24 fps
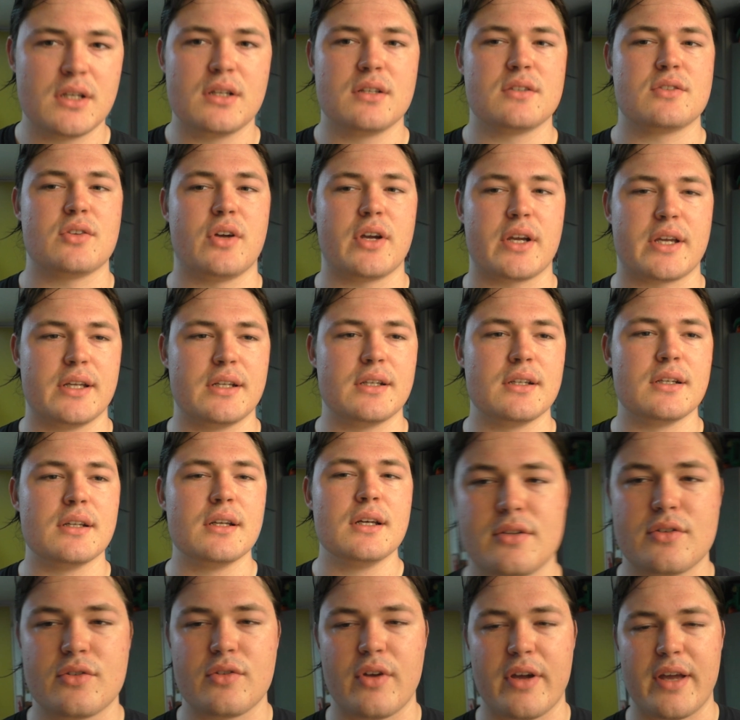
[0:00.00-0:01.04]
So
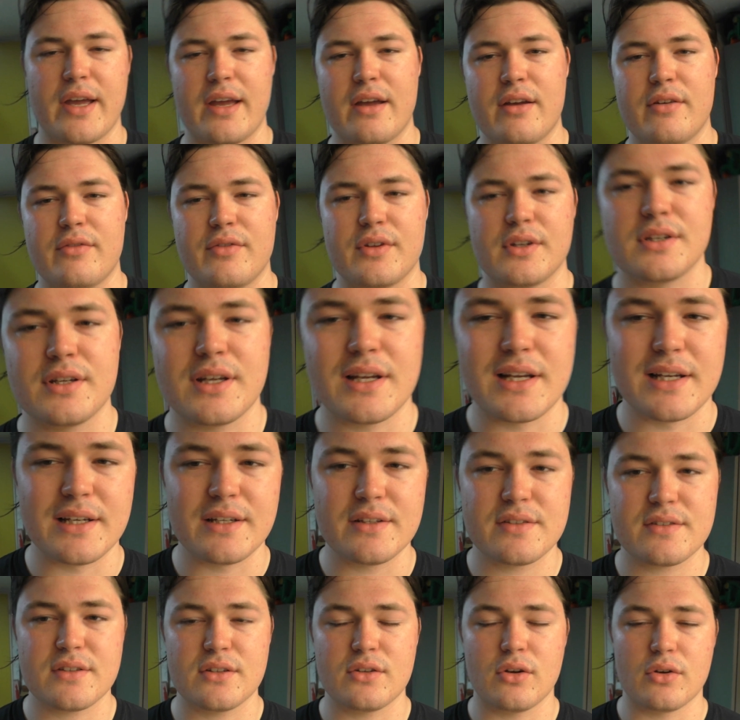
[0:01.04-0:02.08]
I have it
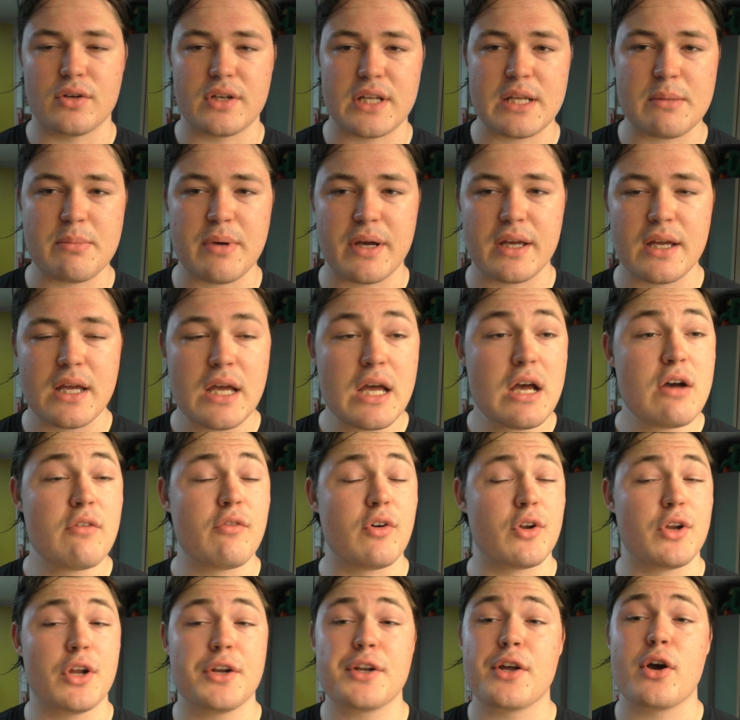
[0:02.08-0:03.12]
listed on eBay
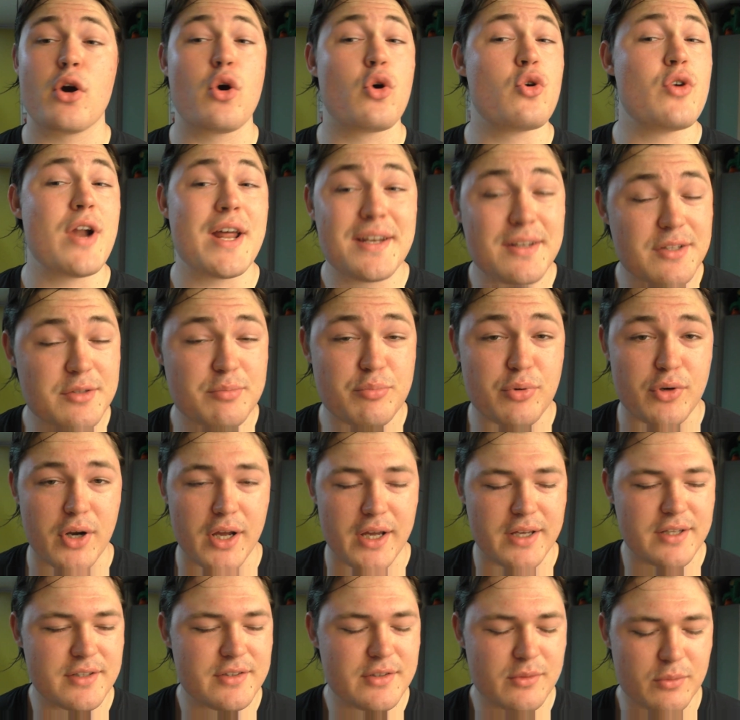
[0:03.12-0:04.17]
for not a horrendous
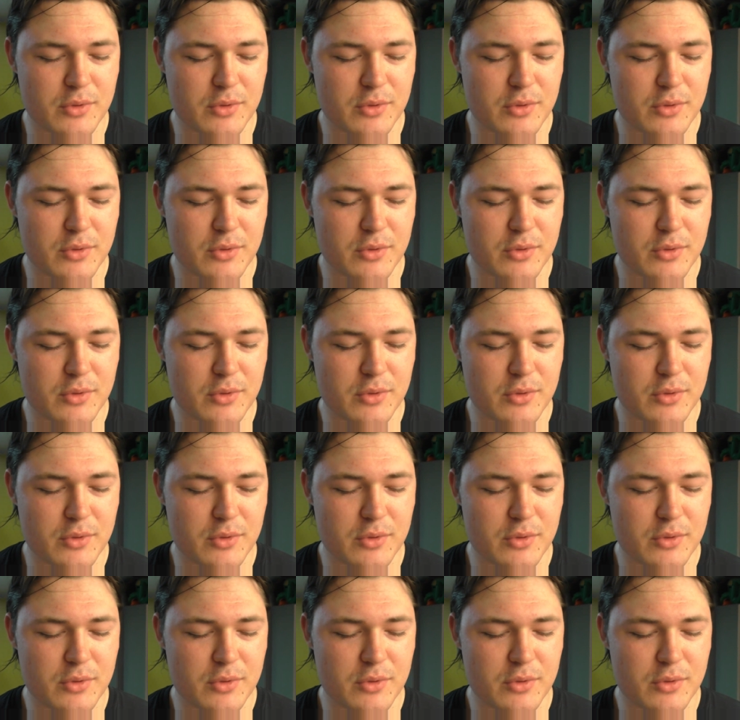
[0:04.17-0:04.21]
price,